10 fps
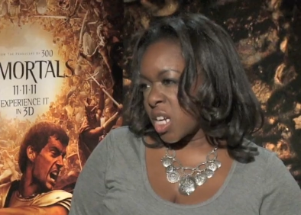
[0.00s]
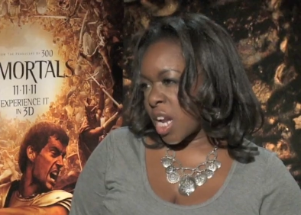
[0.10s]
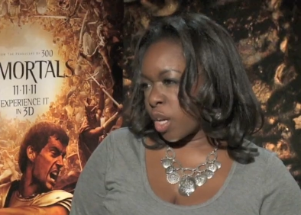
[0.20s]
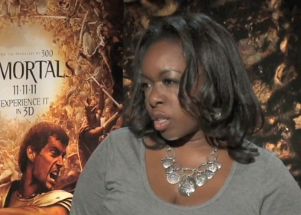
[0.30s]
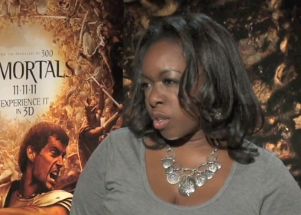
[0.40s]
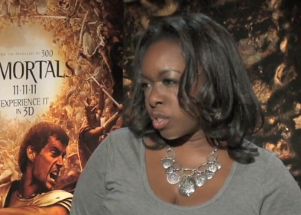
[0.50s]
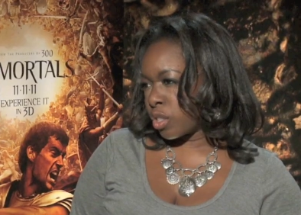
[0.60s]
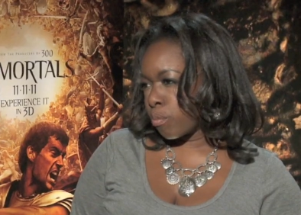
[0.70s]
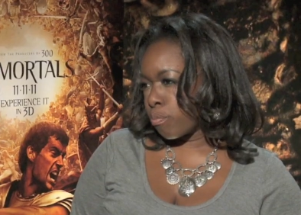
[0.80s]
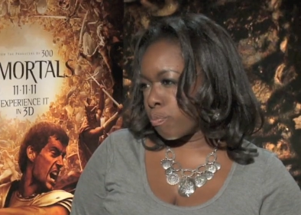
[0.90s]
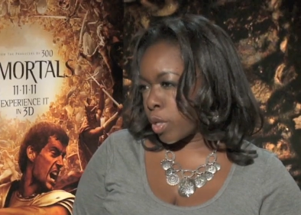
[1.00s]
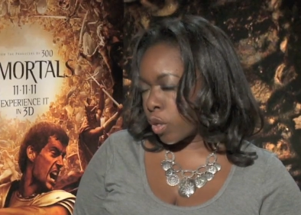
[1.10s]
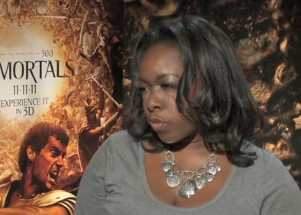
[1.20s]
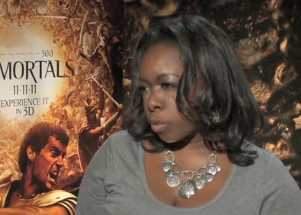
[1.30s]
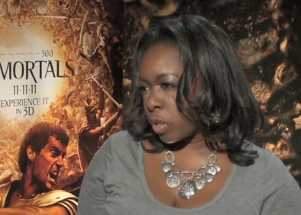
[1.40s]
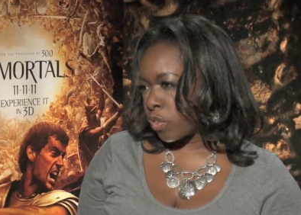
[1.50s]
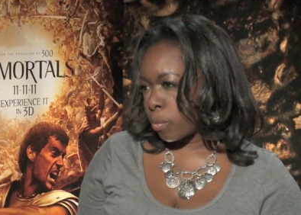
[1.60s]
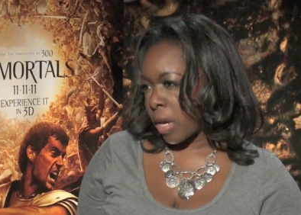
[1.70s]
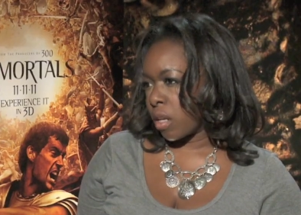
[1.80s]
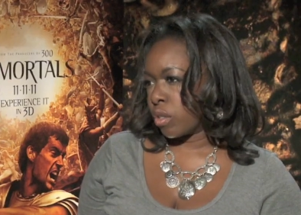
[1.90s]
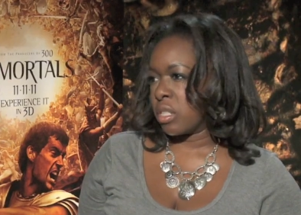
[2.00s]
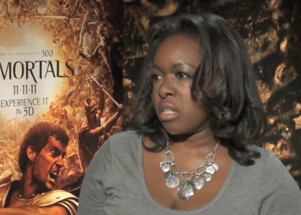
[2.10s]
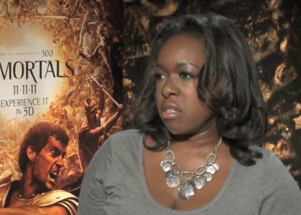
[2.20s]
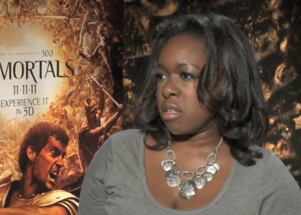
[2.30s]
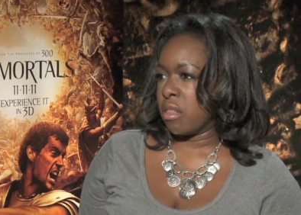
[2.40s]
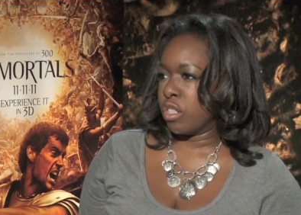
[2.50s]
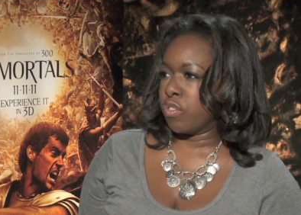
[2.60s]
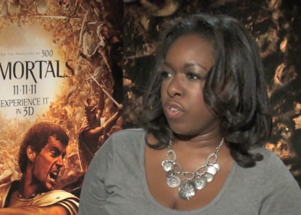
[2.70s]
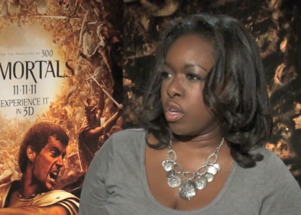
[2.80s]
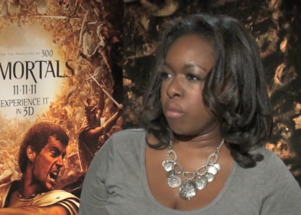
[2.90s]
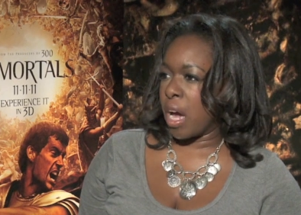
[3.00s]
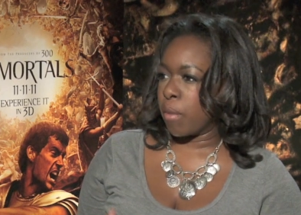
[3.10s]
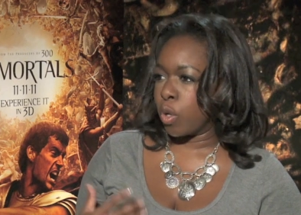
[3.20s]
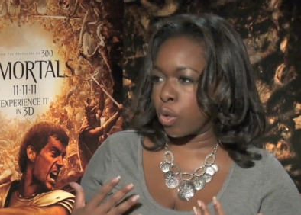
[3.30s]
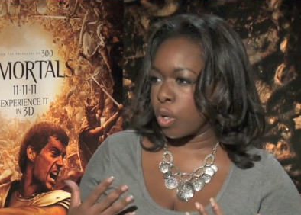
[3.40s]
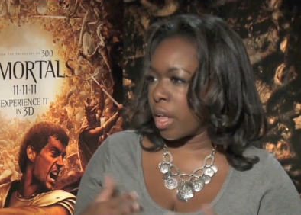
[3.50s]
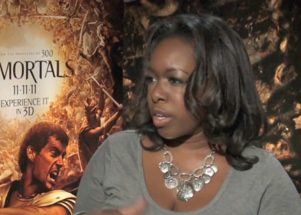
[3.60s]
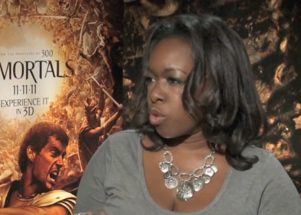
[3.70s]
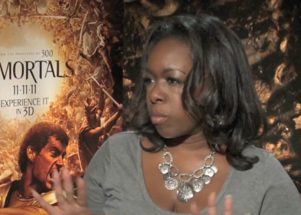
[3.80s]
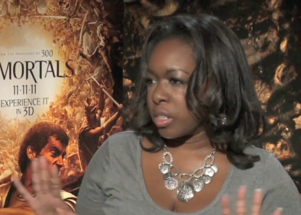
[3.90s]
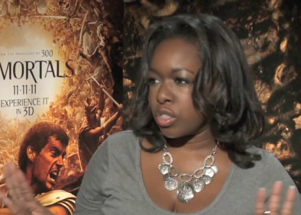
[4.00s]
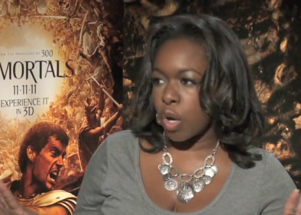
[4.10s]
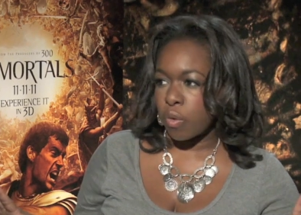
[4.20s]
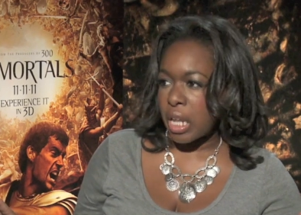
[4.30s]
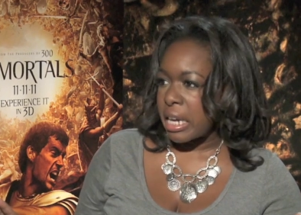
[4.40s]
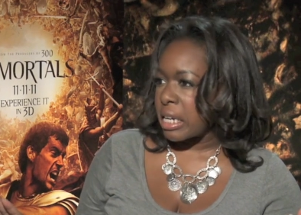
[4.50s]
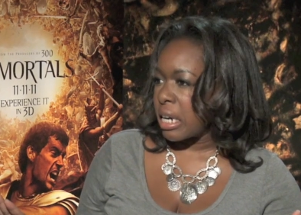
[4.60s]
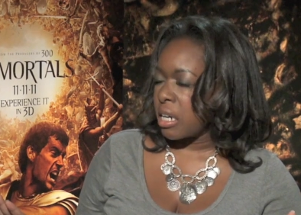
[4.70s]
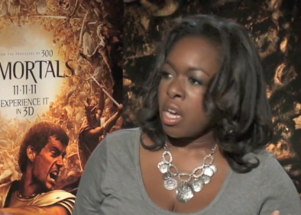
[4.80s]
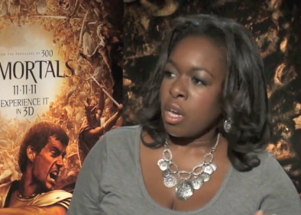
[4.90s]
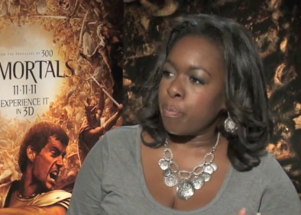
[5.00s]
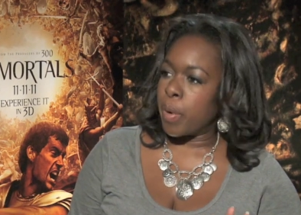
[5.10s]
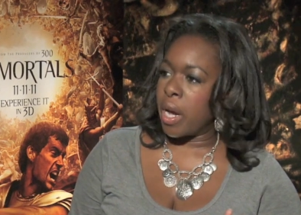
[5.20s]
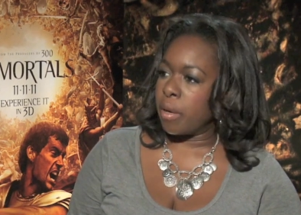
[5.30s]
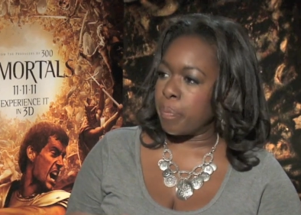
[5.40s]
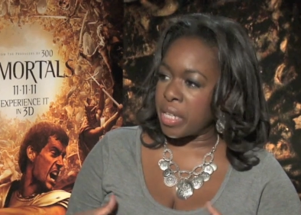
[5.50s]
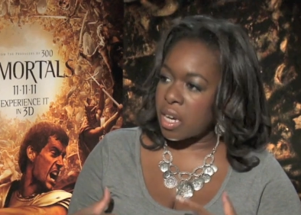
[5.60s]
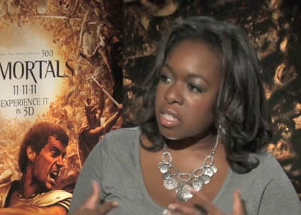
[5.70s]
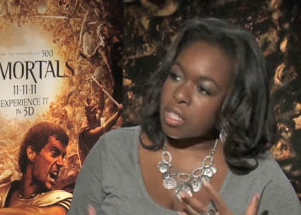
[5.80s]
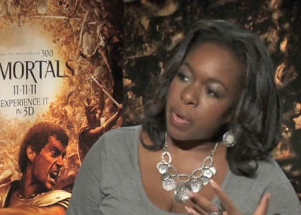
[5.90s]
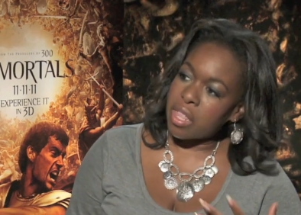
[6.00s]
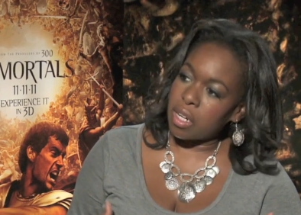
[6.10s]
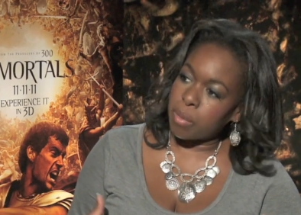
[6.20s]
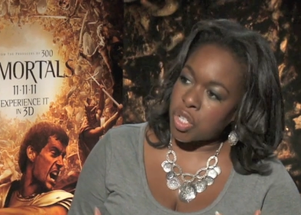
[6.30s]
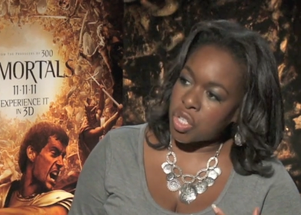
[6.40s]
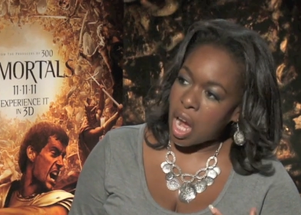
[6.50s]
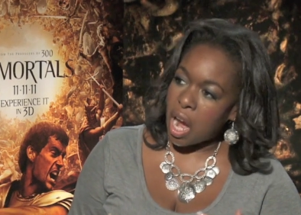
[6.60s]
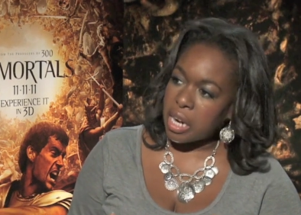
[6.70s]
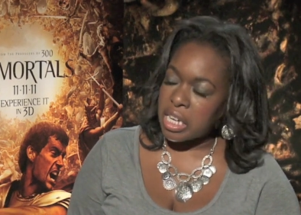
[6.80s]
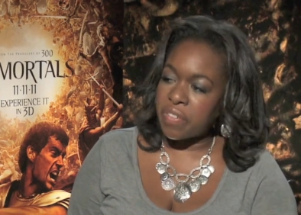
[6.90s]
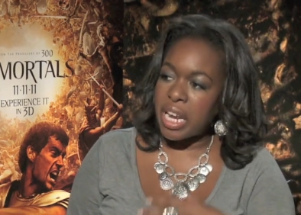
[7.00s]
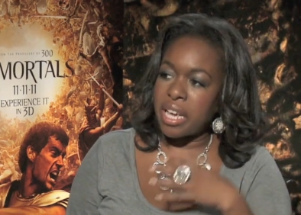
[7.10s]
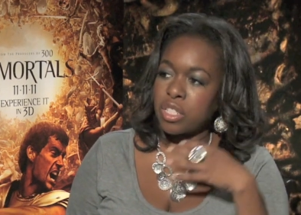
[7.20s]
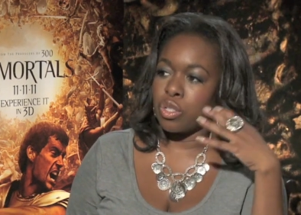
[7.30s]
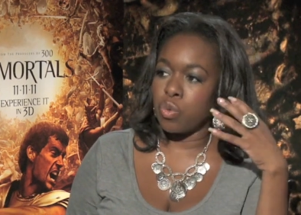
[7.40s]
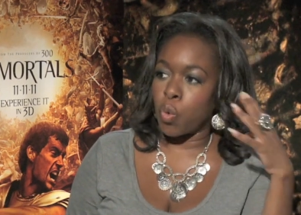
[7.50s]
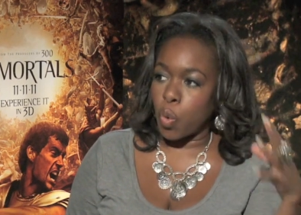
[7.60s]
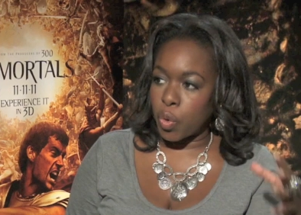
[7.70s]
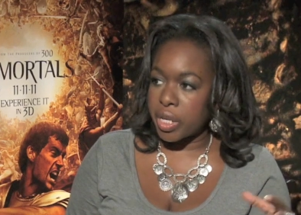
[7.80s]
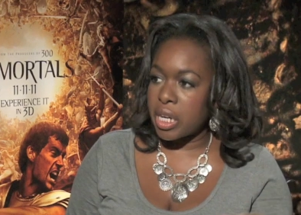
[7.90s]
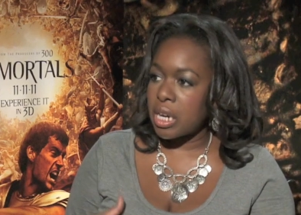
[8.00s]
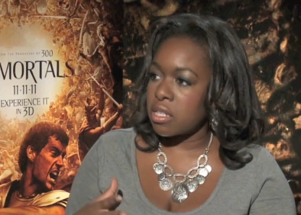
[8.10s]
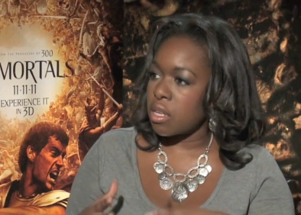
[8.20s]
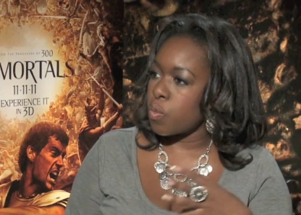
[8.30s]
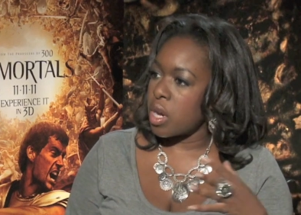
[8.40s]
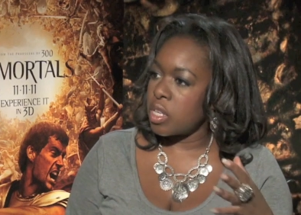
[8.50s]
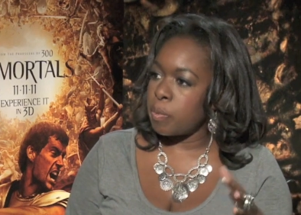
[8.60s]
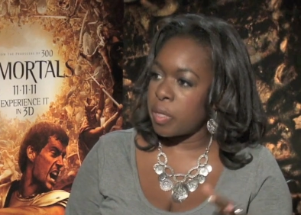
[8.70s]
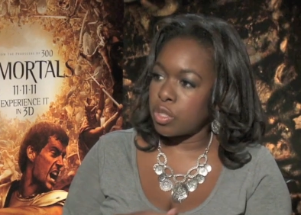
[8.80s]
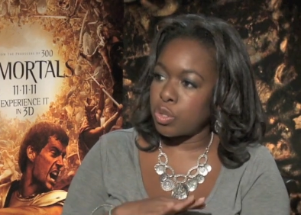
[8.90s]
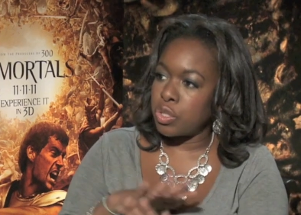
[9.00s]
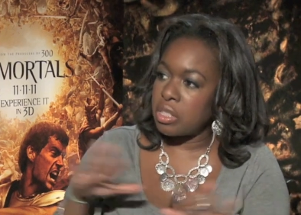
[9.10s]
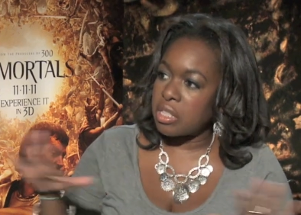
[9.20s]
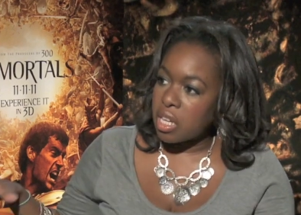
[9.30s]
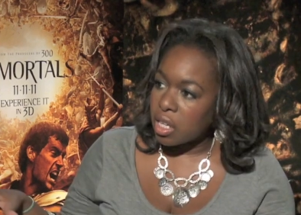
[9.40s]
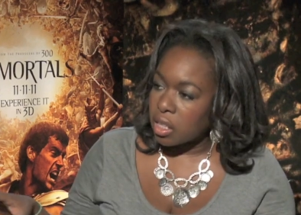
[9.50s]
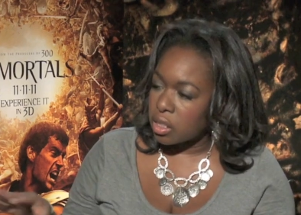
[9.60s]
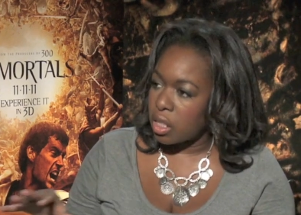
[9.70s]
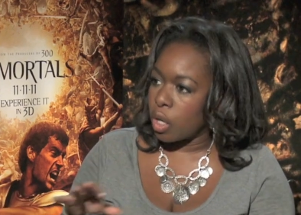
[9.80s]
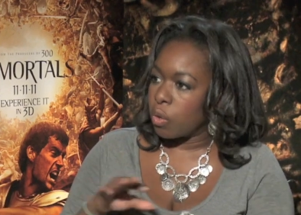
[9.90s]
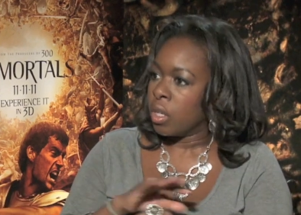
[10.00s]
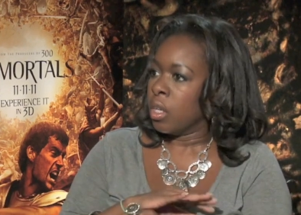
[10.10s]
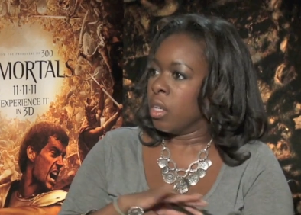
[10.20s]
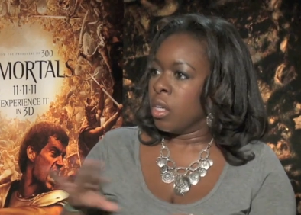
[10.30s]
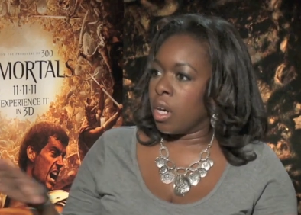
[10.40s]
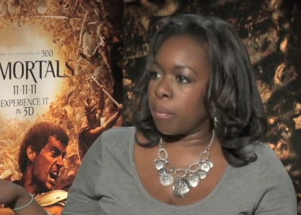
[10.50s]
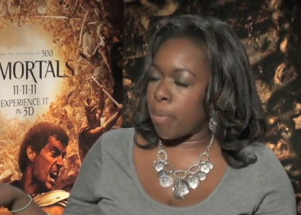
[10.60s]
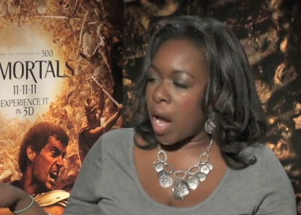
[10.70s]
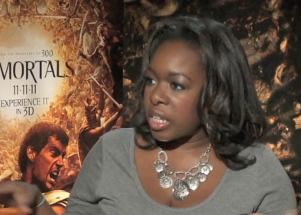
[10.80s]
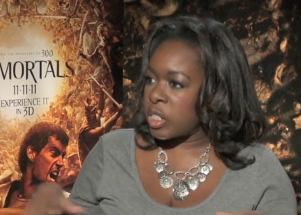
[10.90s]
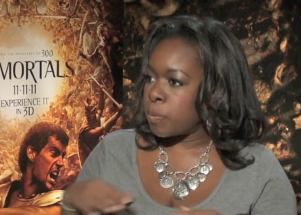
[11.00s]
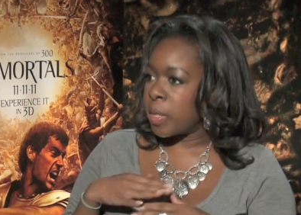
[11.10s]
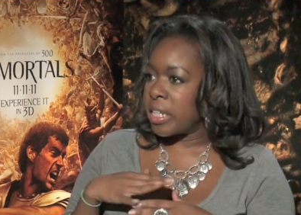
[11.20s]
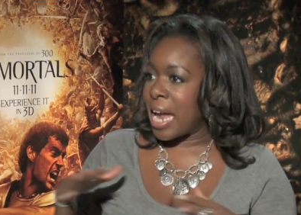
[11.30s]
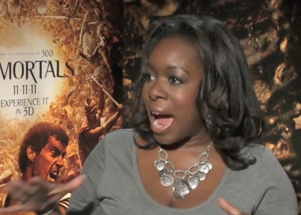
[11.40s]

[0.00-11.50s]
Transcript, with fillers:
Speaker 1: Now there are some beautiful, beautiful battle scenes in this film. I'm a girl; I normally don't like it, yeah. but because of the way that it was shot, even as gory as it was, because you're seeing, you know, body split in